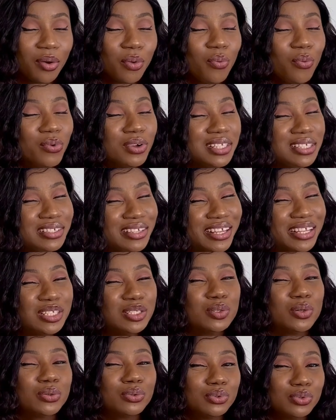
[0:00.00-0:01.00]
1 year
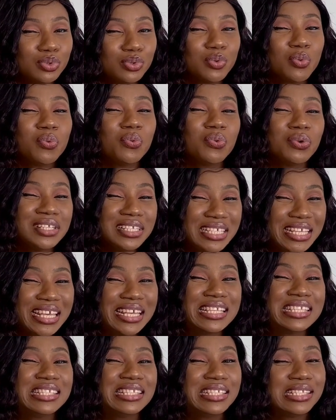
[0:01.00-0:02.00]
turned to 1
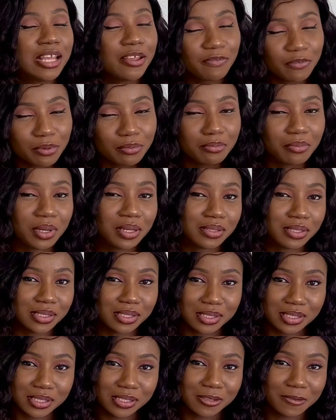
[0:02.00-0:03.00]
year 7
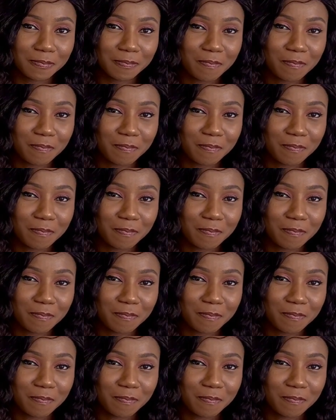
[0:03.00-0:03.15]
months.